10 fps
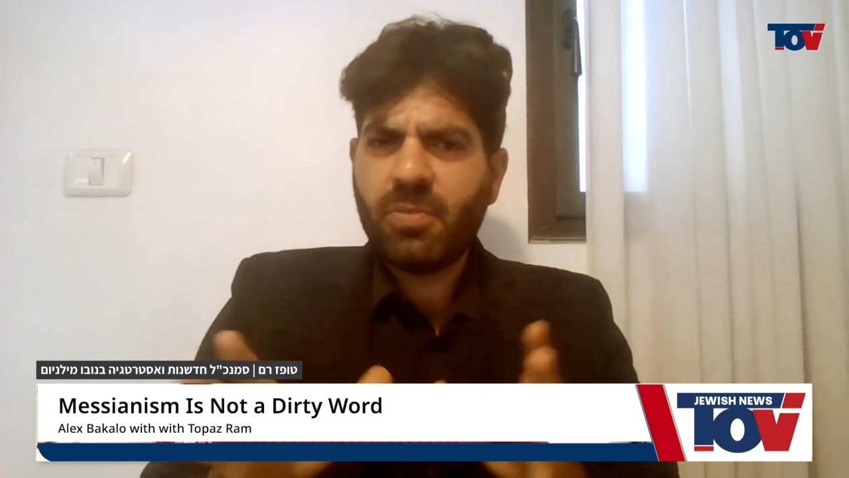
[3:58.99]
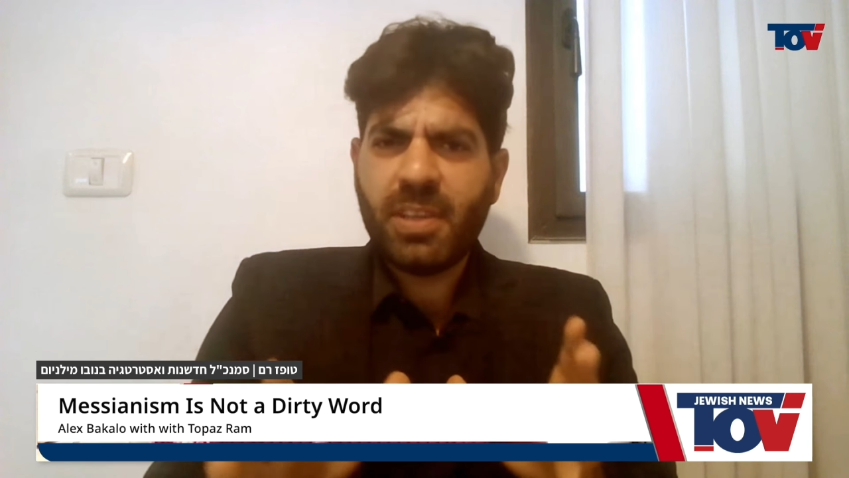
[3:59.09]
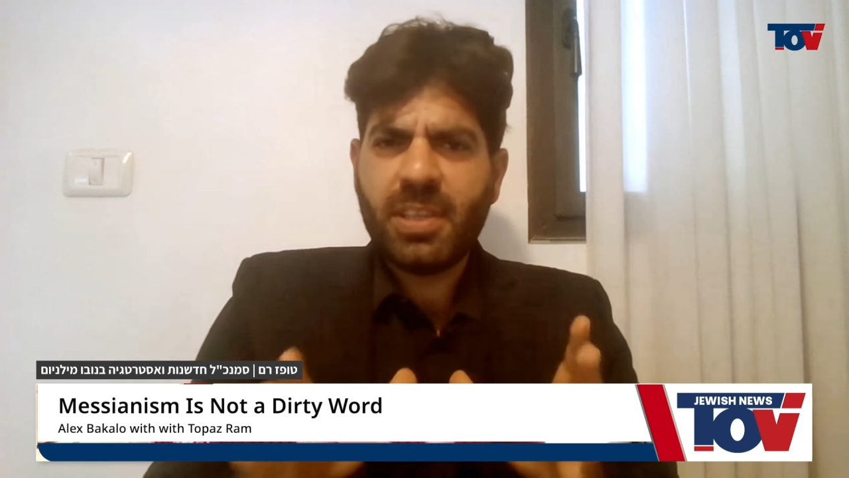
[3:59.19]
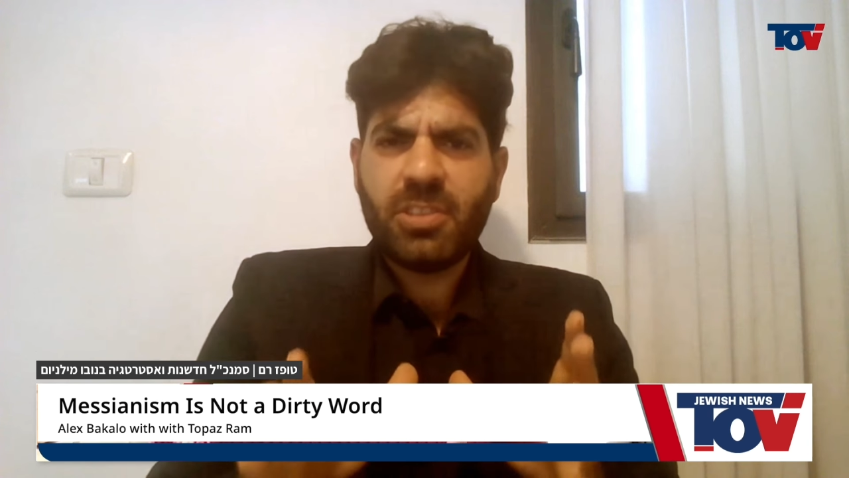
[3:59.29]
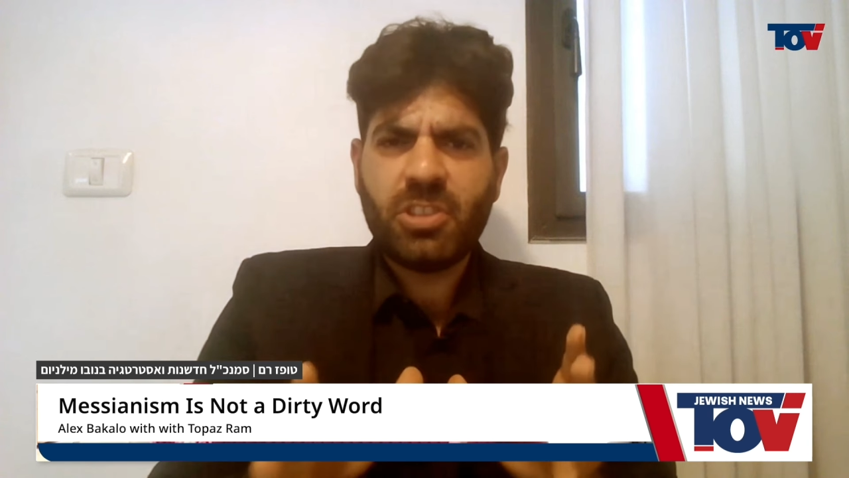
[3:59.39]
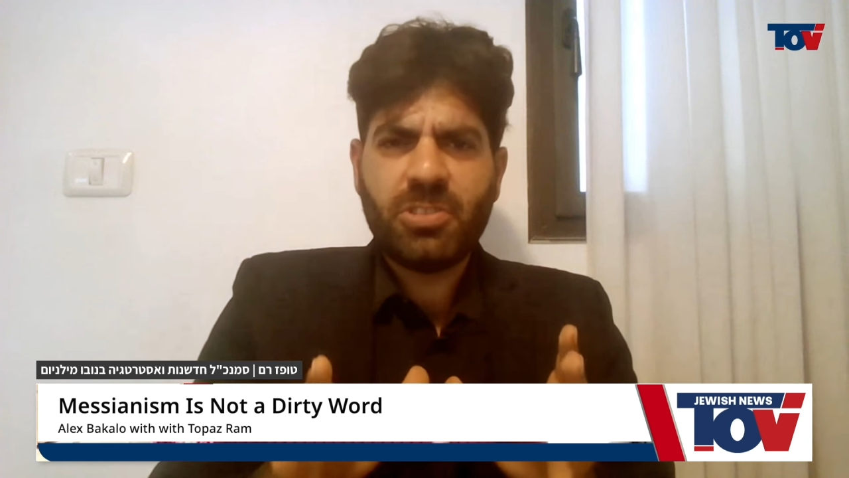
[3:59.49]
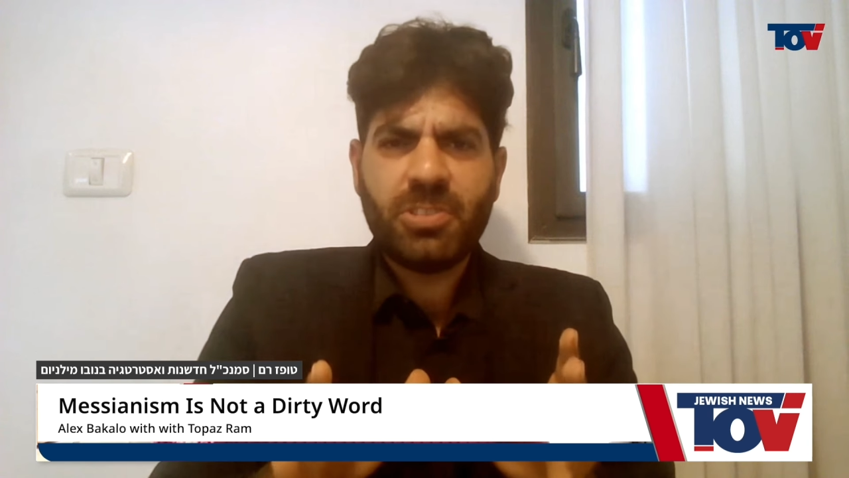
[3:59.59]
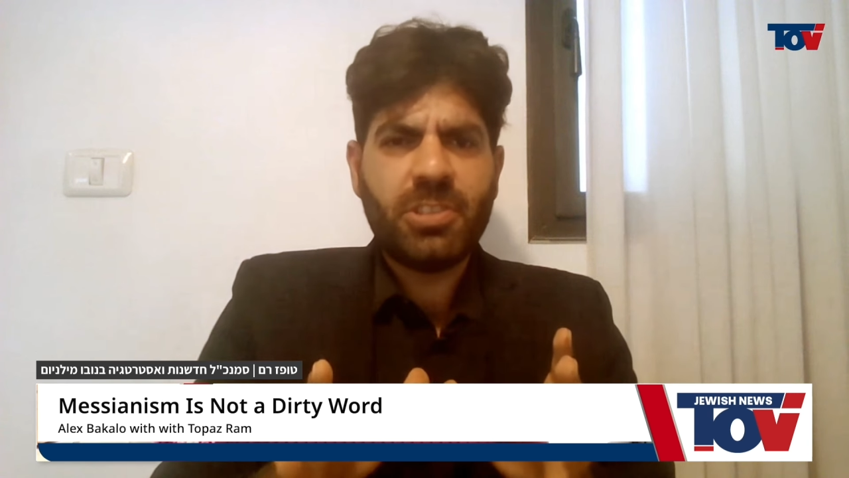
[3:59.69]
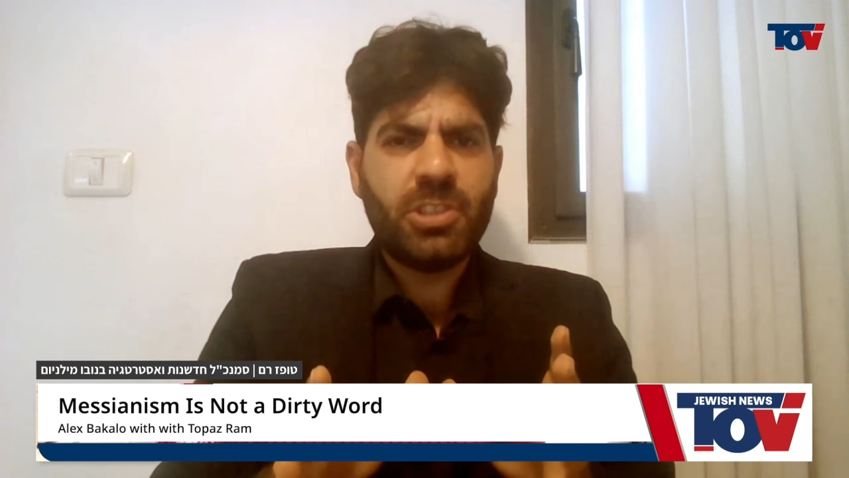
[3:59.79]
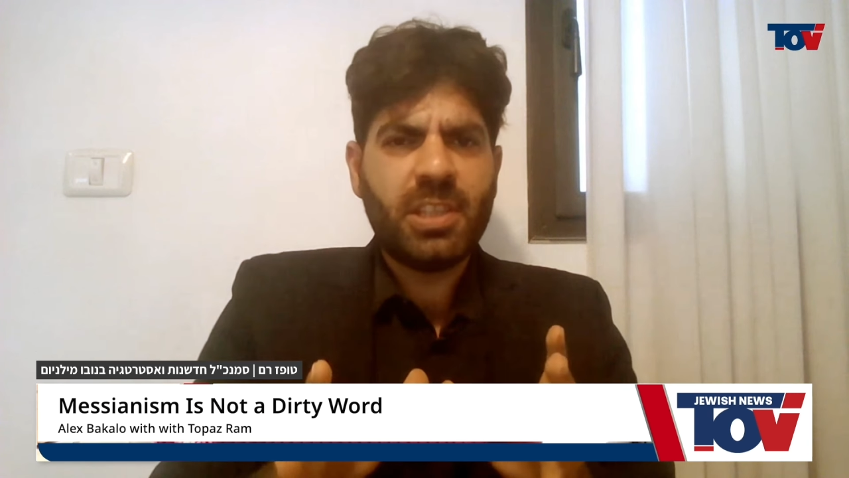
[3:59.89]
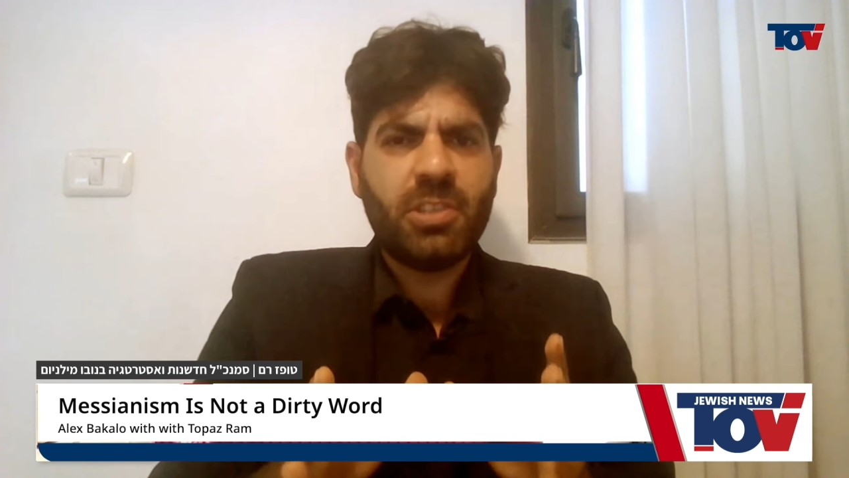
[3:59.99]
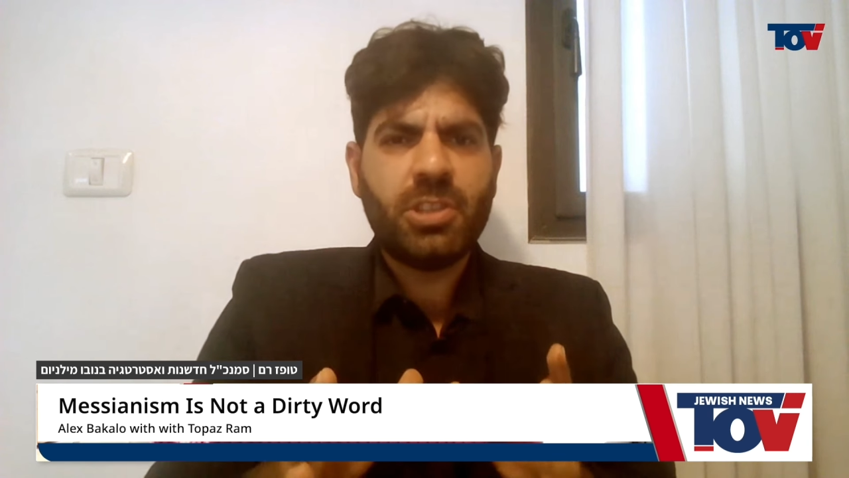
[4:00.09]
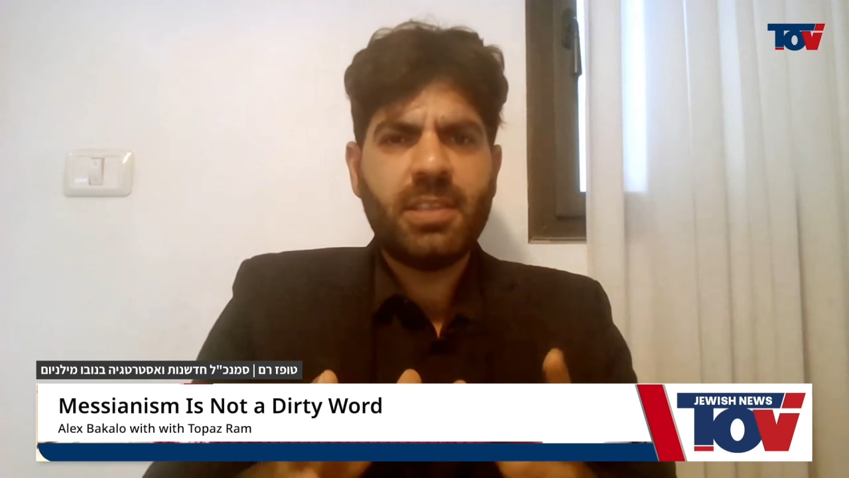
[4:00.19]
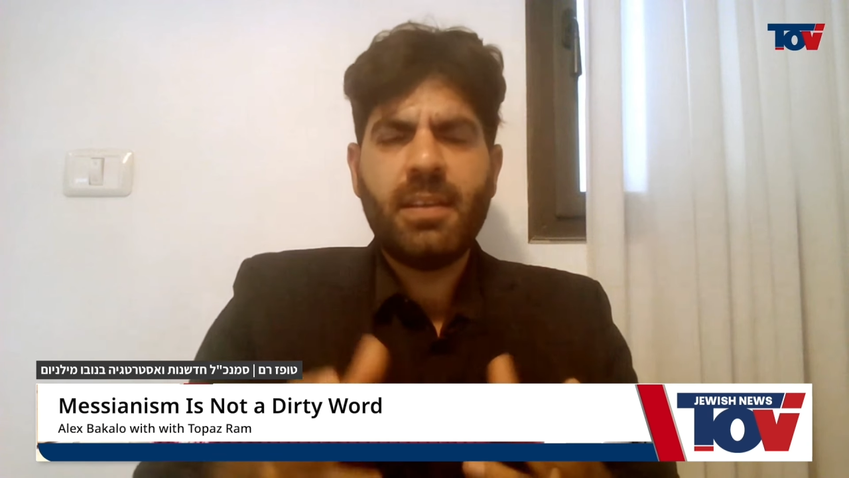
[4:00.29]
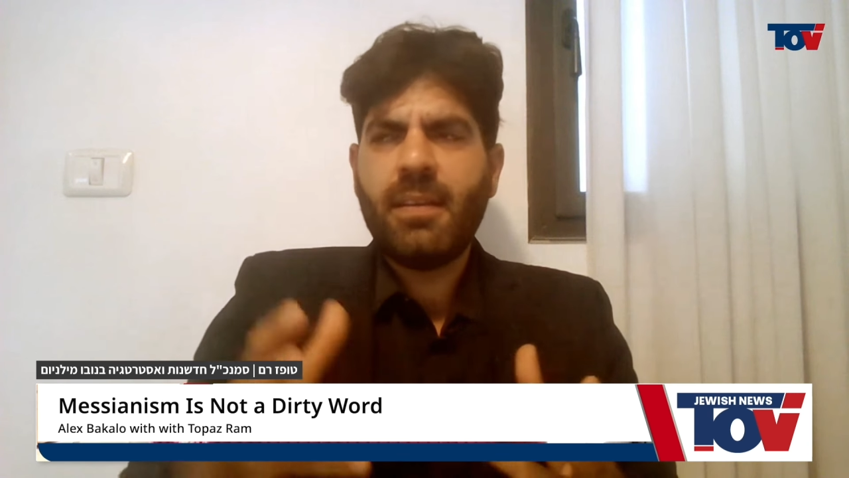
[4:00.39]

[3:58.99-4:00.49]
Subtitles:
a religious discussion.